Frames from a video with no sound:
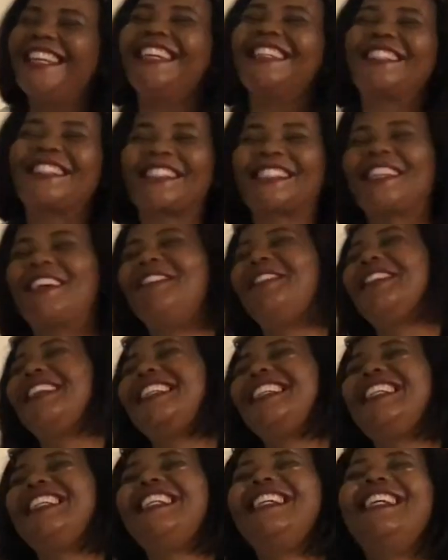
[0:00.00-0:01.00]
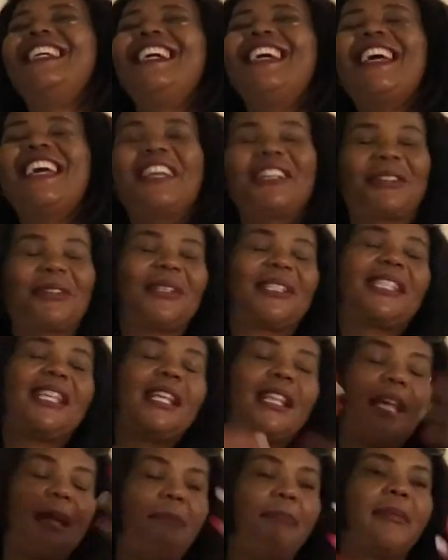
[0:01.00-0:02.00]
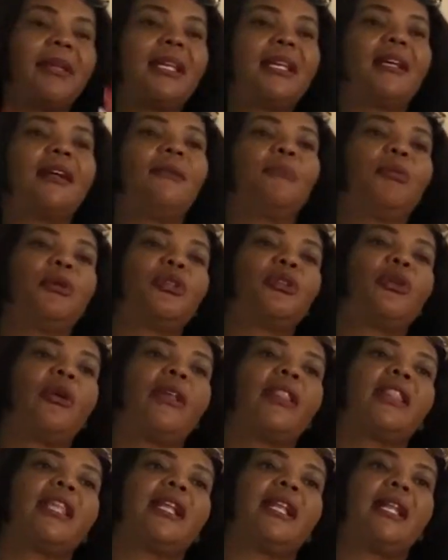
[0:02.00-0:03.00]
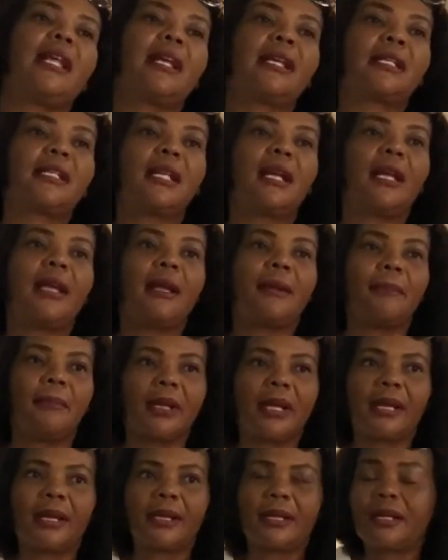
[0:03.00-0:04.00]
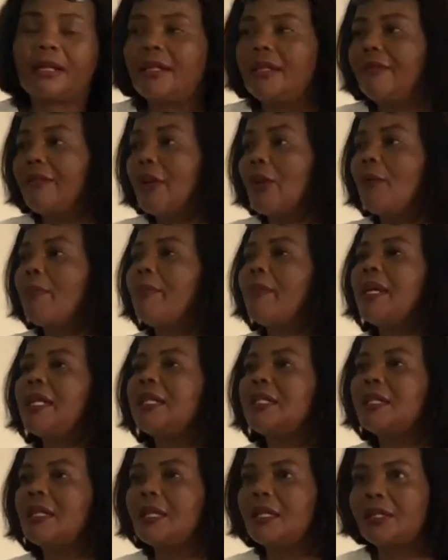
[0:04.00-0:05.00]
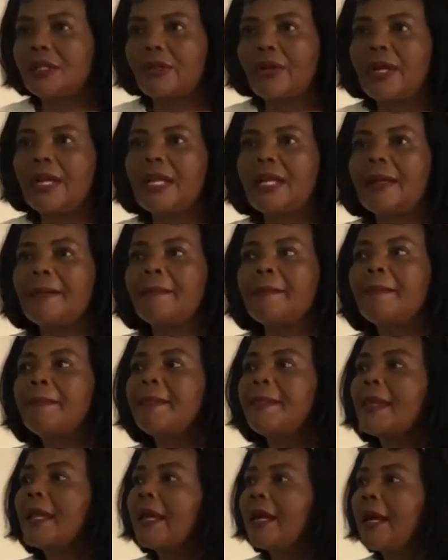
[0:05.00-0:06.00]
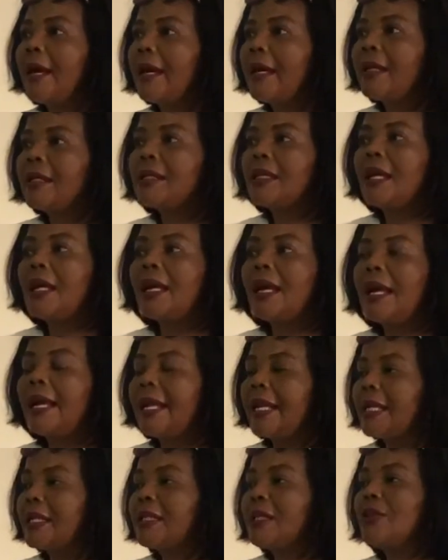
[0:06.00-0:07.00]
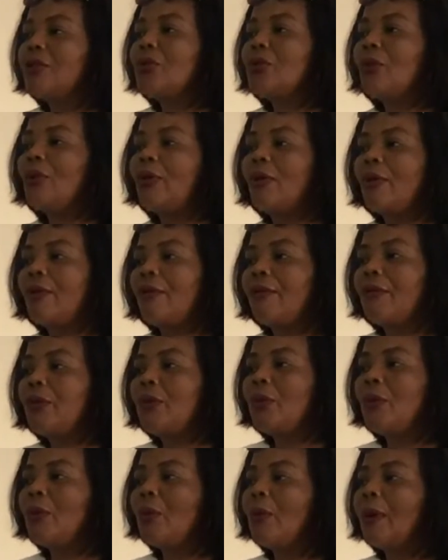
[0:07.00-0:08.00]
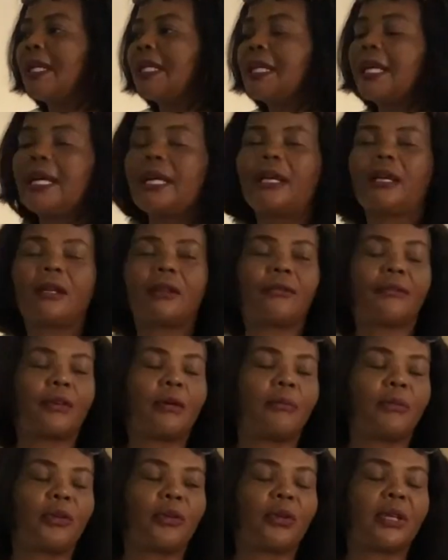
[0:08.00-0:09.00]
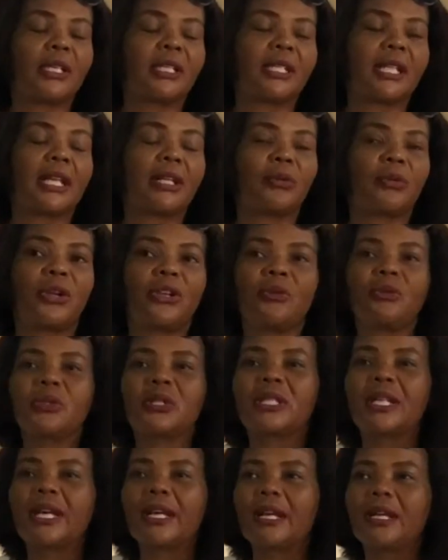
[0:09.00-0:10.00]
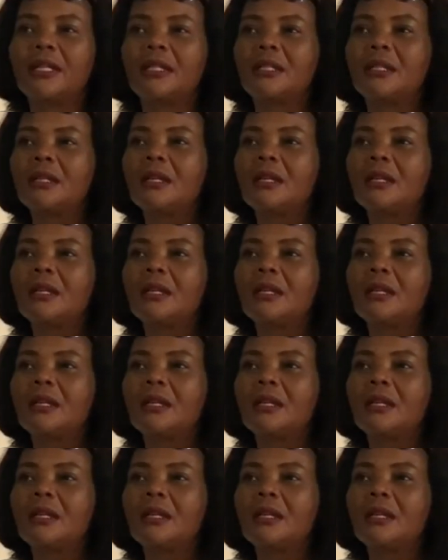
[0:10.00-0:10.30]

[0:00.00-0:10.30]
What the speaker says: to somebody, to see them being put on the next development training. Guys, I listened to all of you. What I heard from you is that when you started,